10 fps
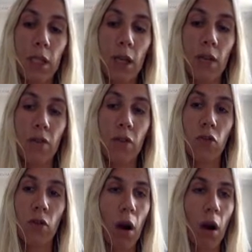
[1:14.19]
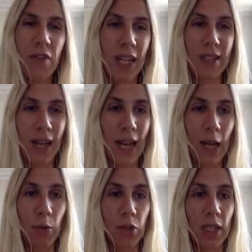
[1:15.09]
of graph data
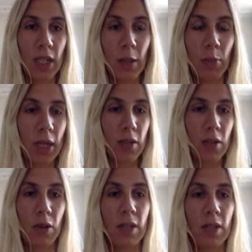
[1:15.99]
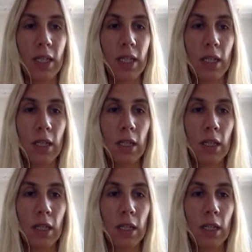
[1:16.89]
language that is typically associated